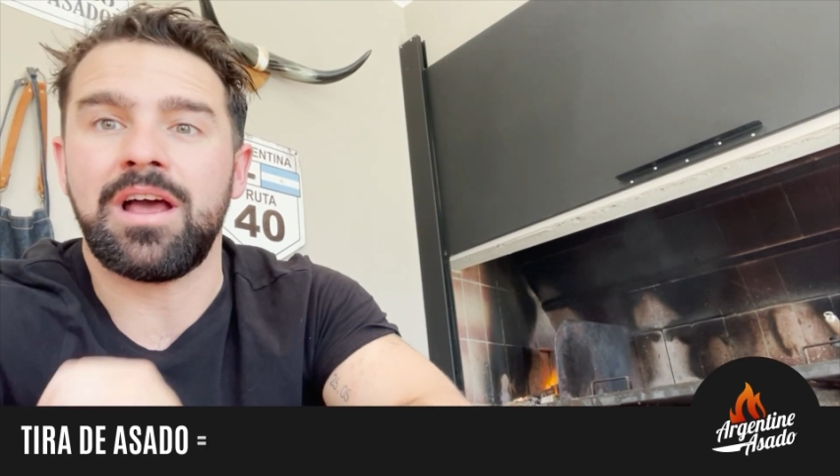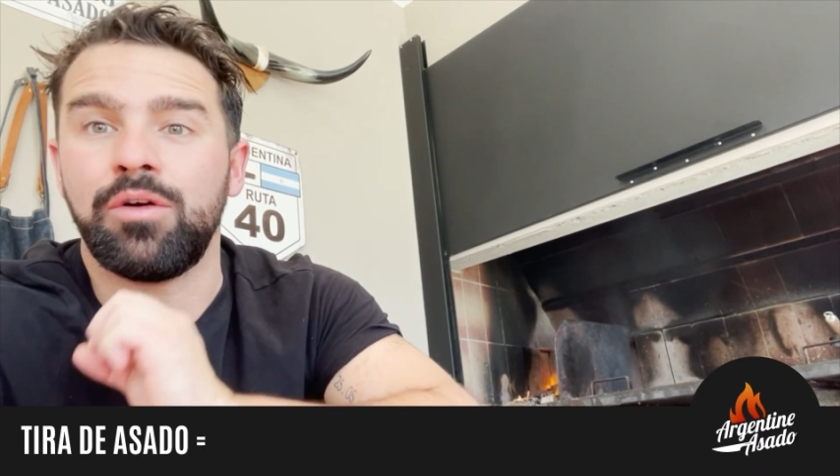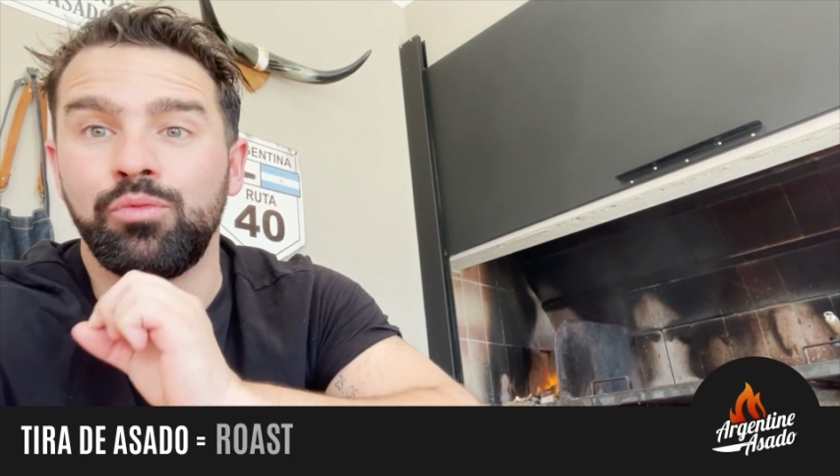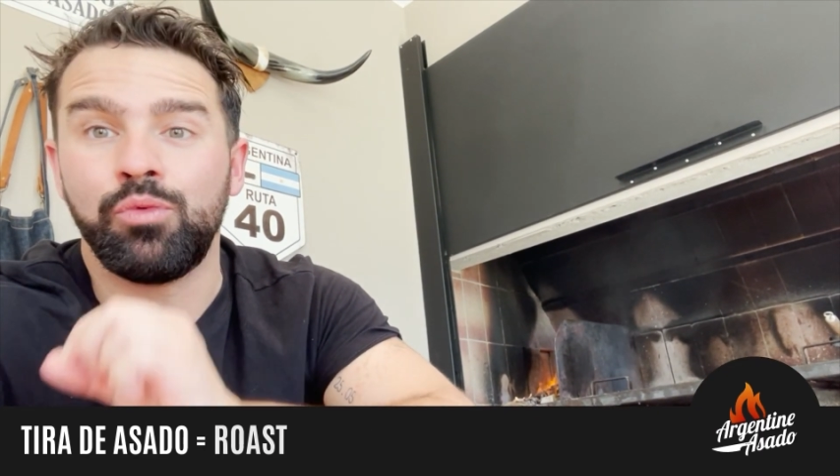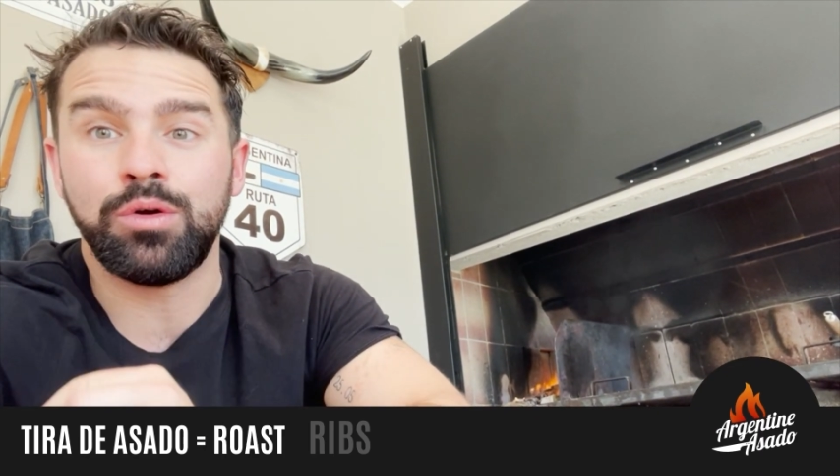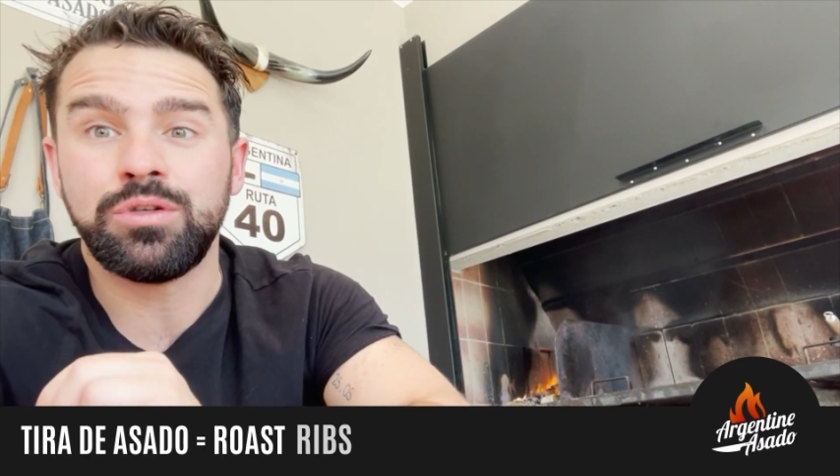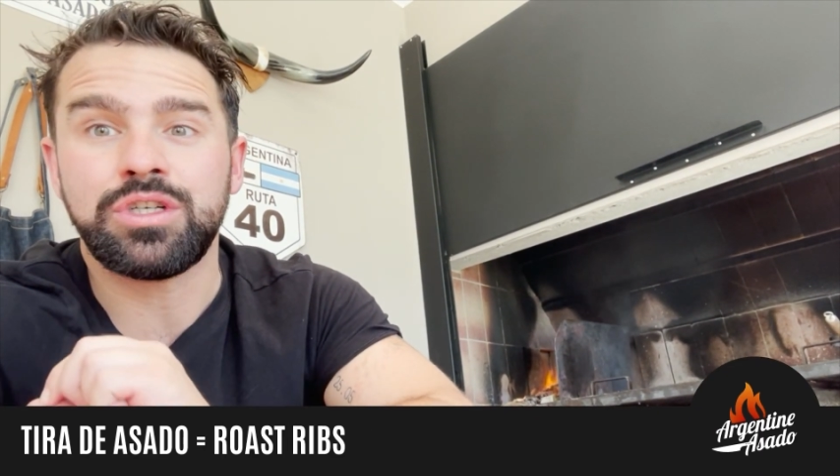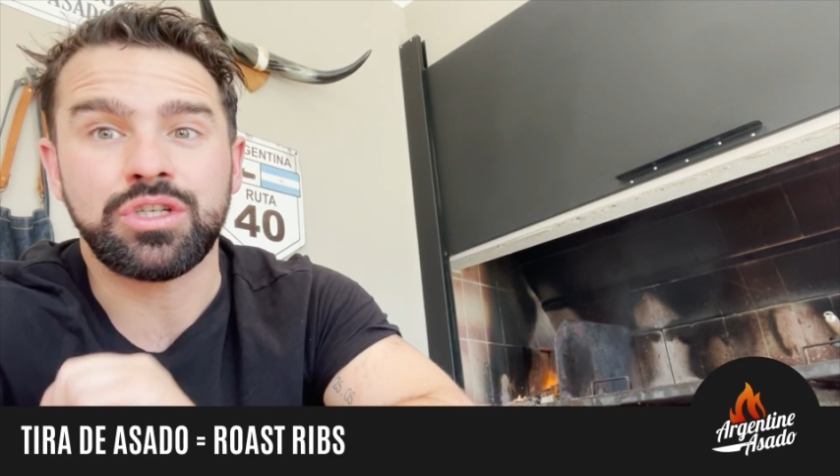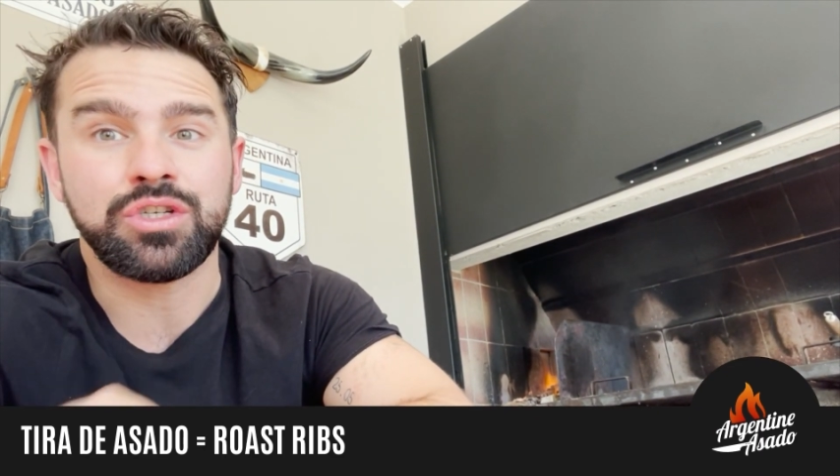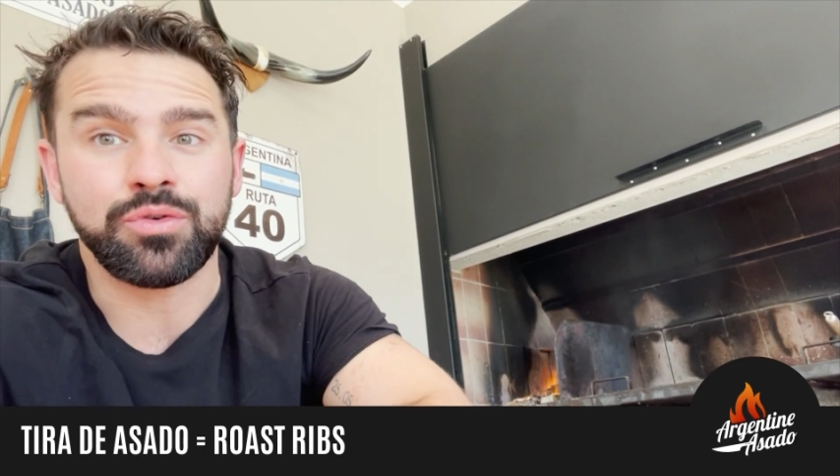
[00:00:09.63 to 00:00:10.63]
a
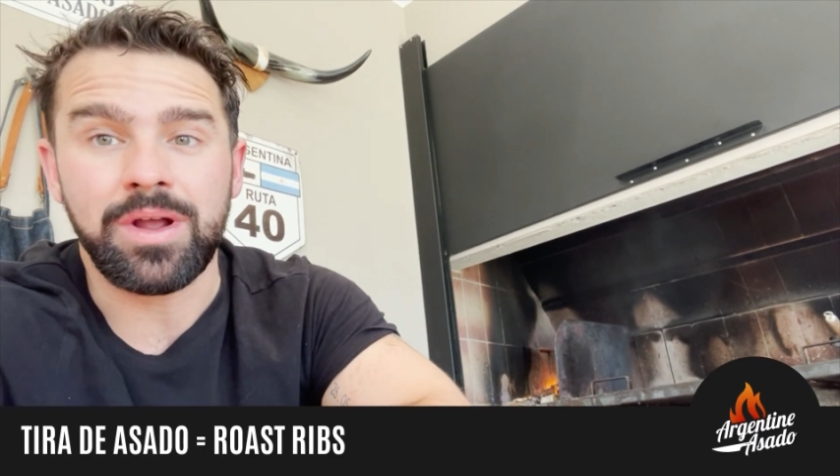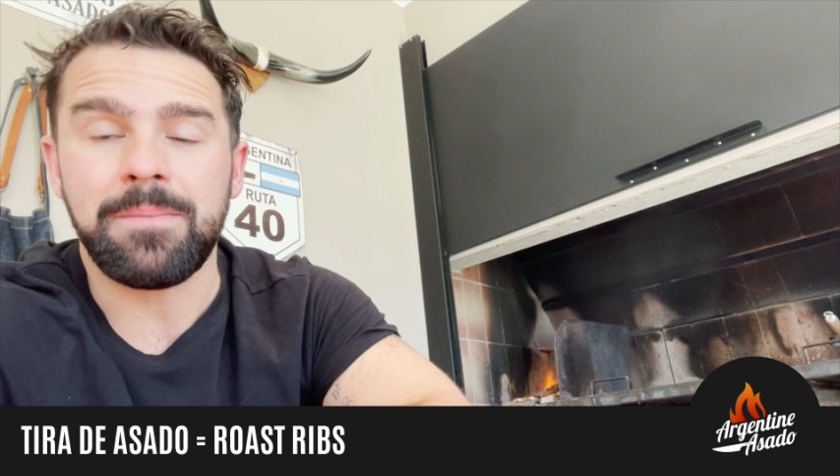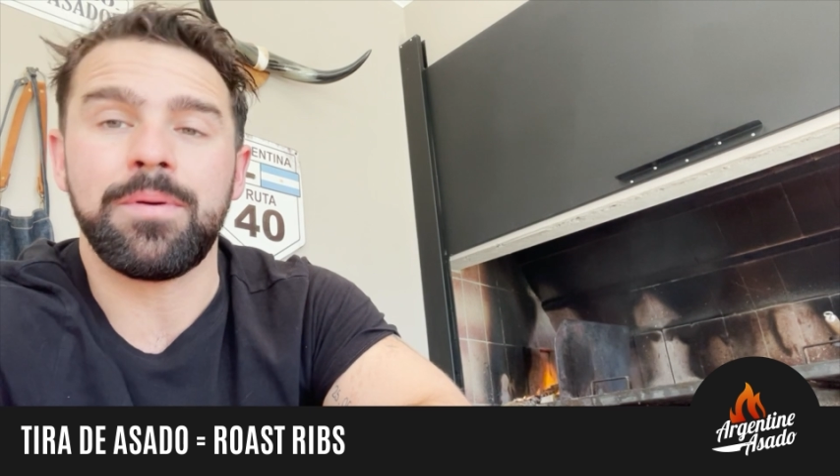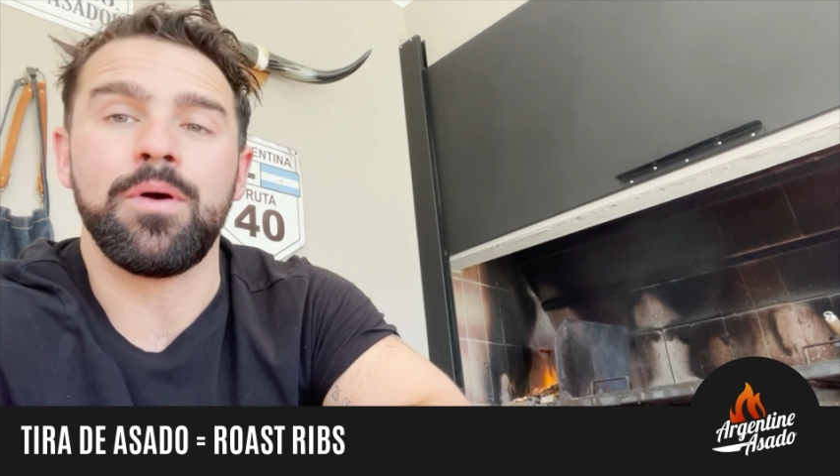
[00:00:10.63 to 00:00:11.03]
roast strip